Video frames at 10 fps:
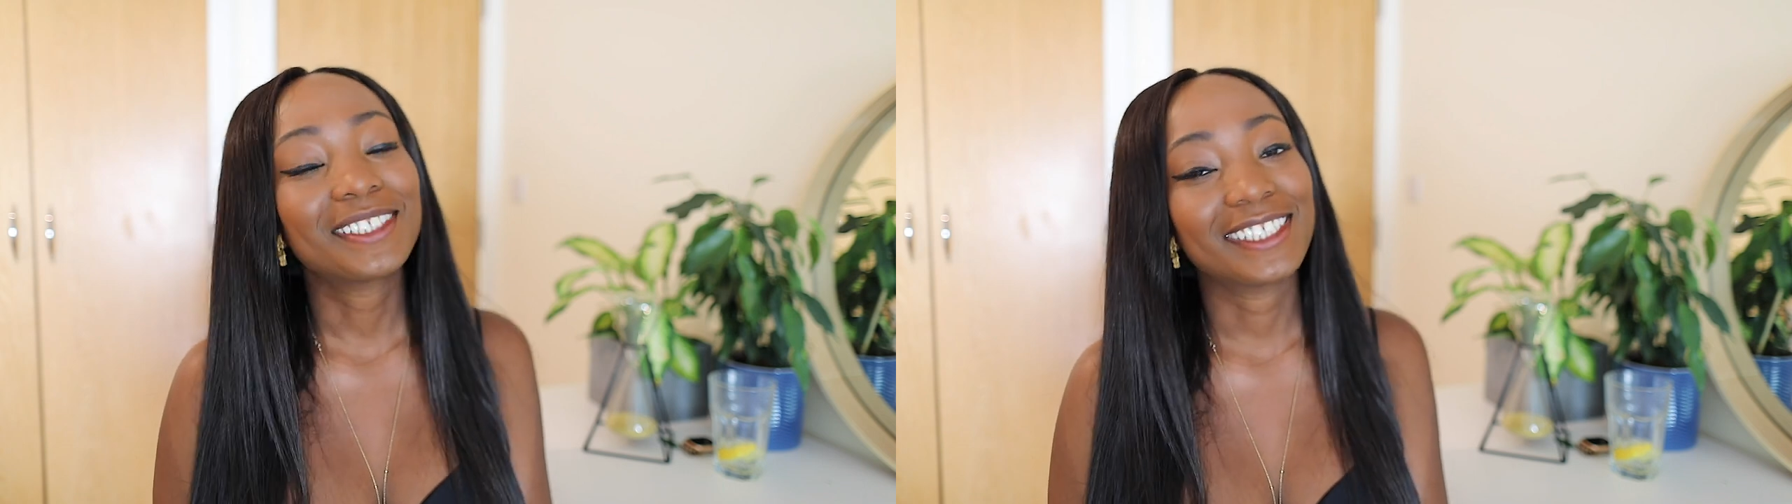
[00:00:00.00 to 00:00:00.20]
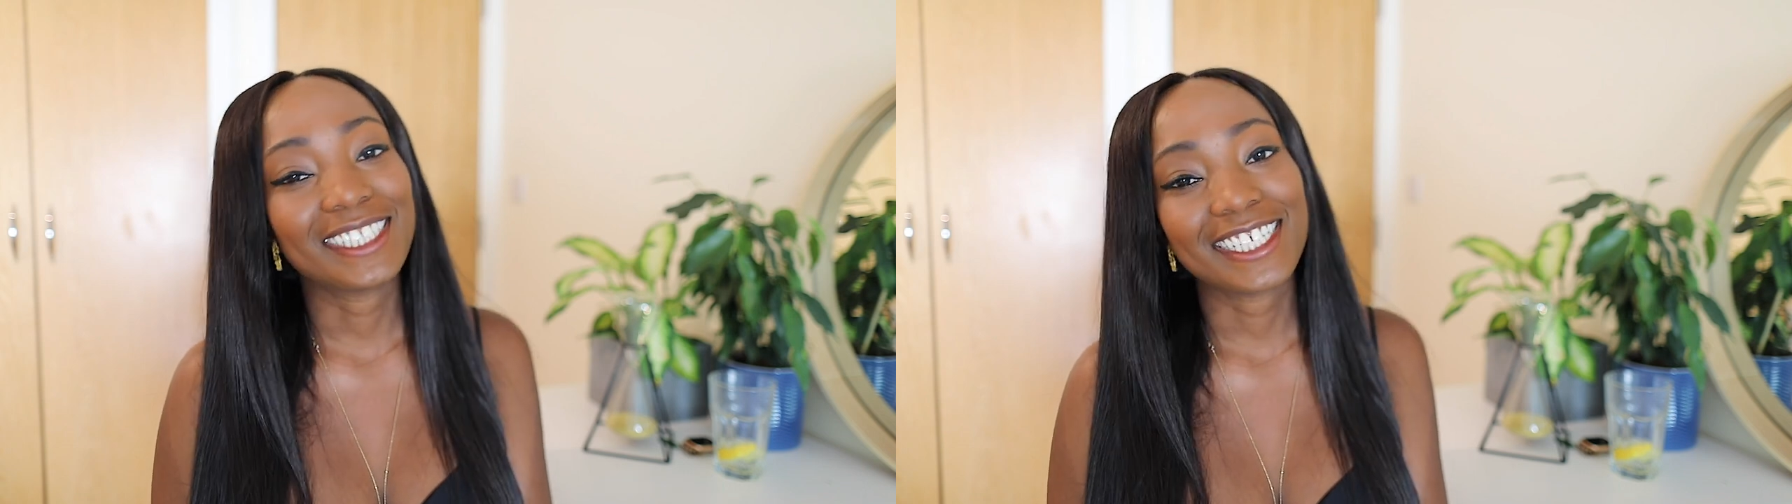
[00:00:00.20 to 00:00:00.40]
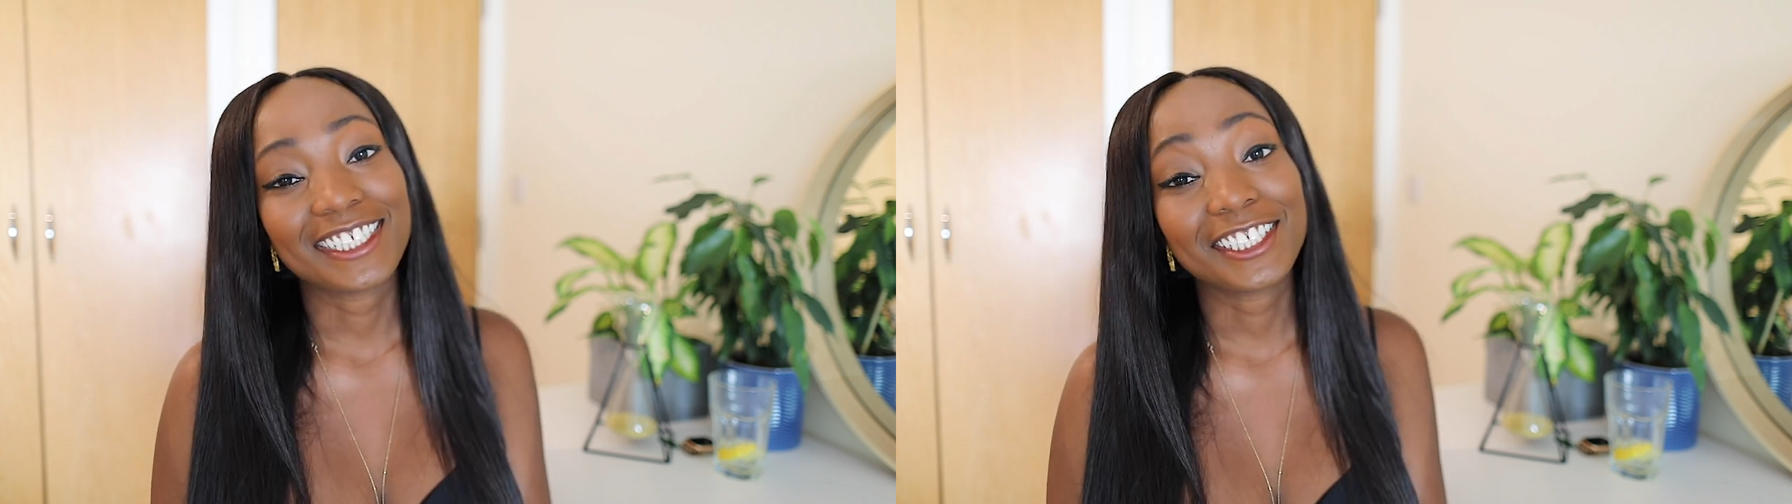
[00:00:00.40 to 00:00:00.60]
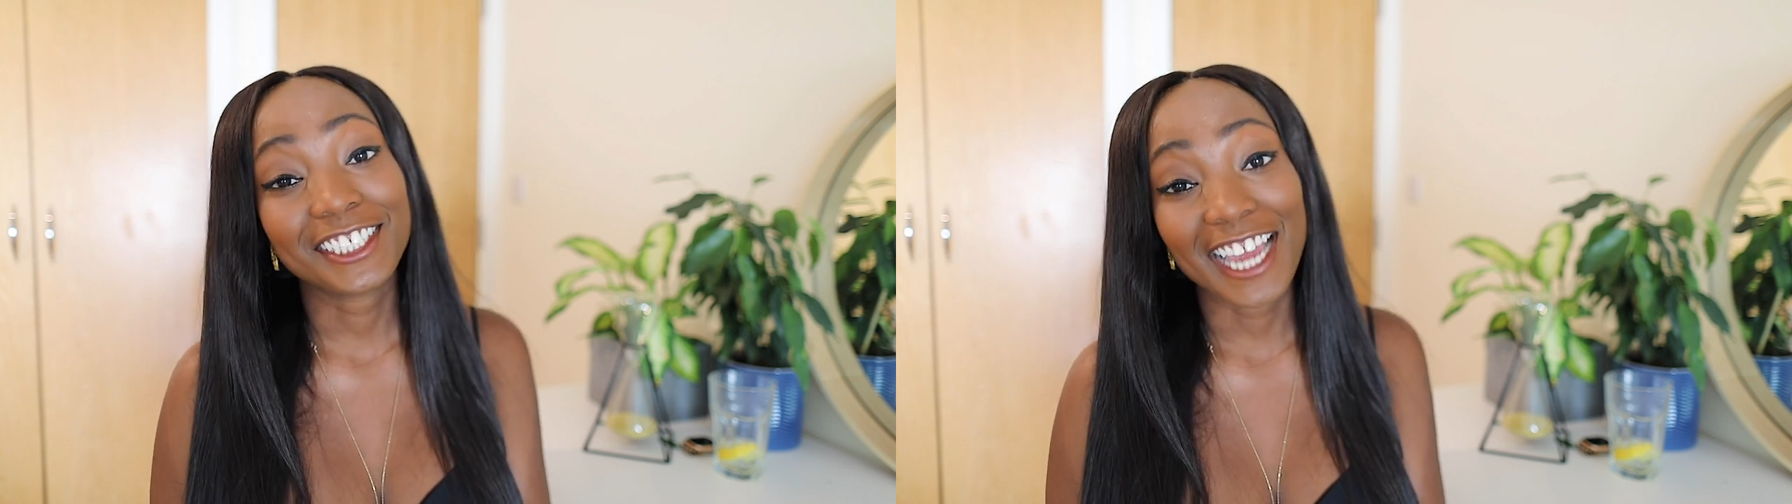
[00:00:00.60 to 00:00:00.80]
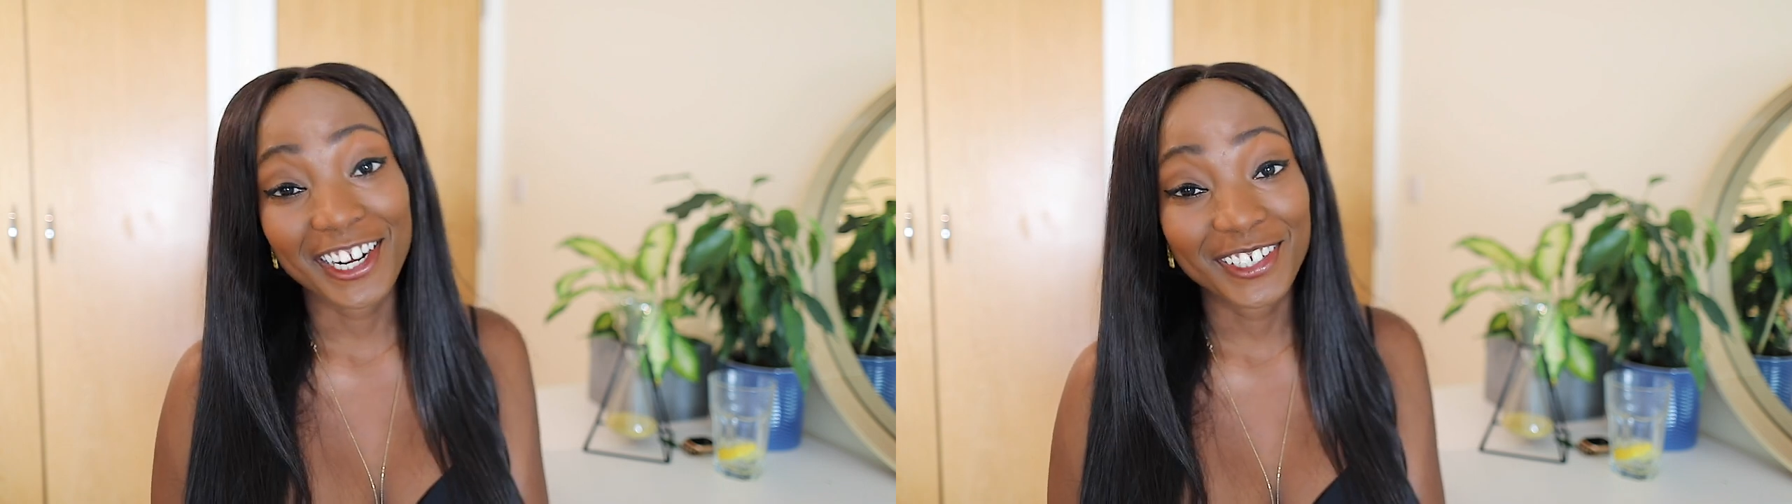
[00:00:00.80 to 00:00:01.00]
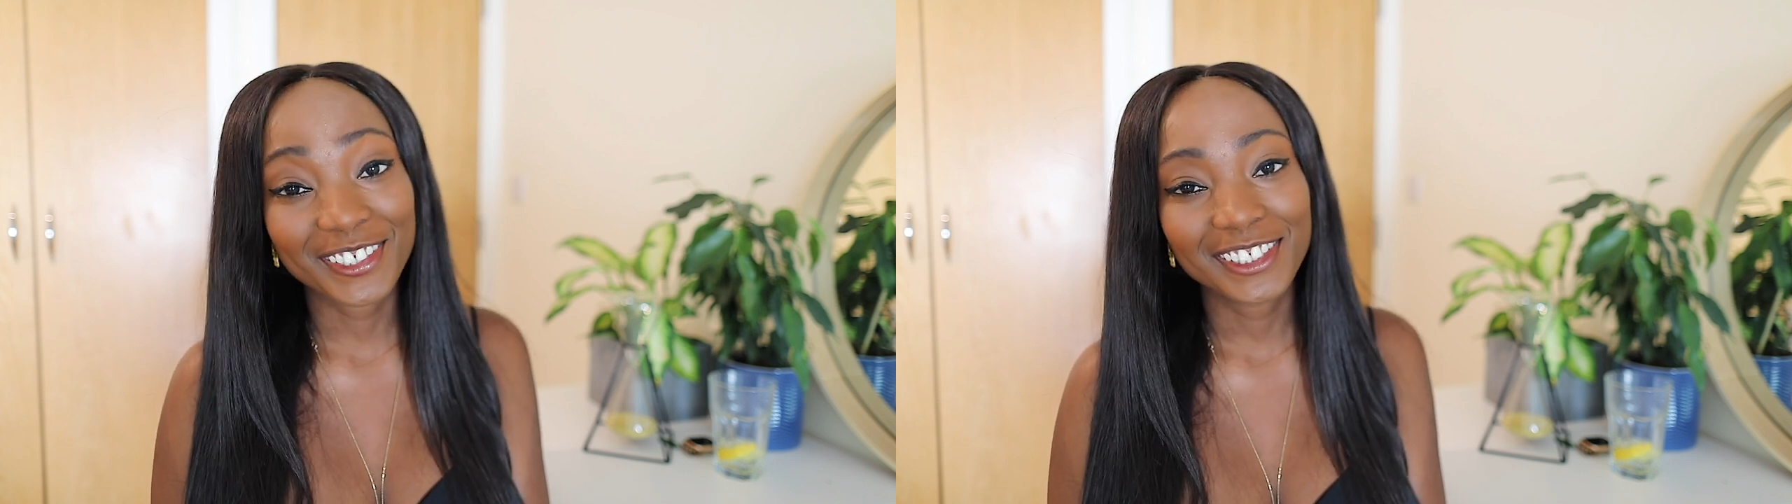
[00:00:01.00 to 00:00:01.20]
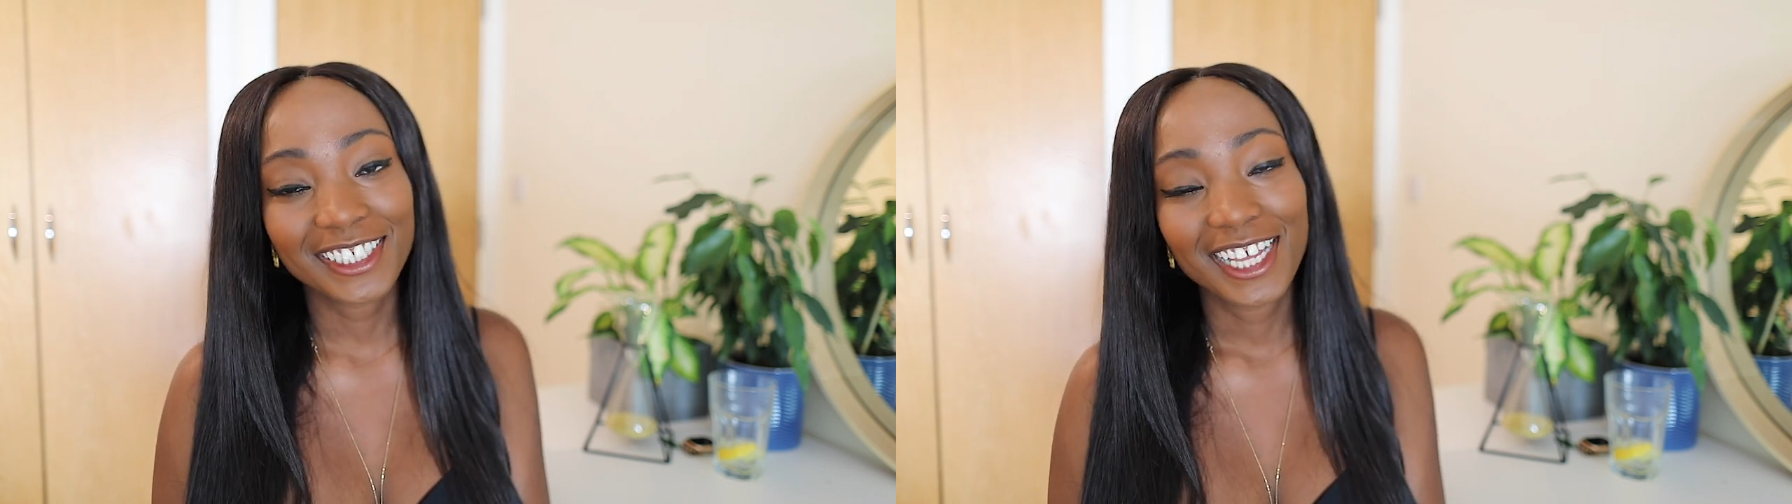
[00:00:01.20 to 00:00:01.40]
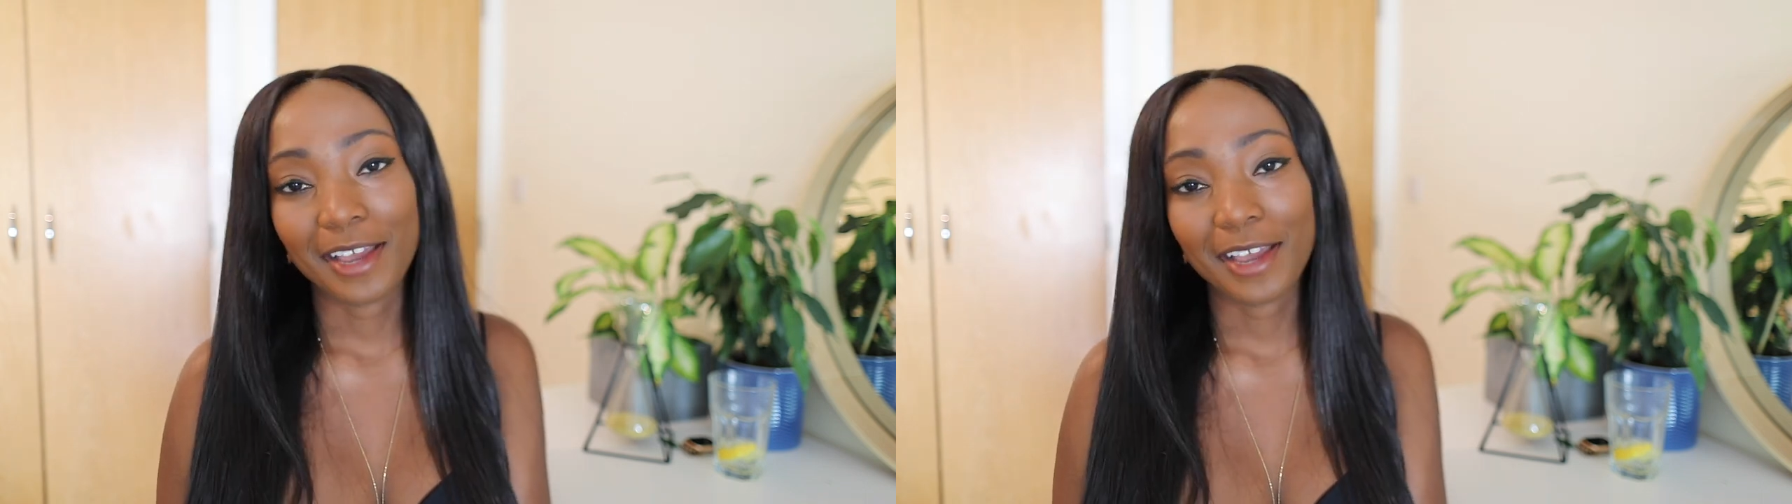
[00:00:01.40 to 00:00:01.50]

to this channel.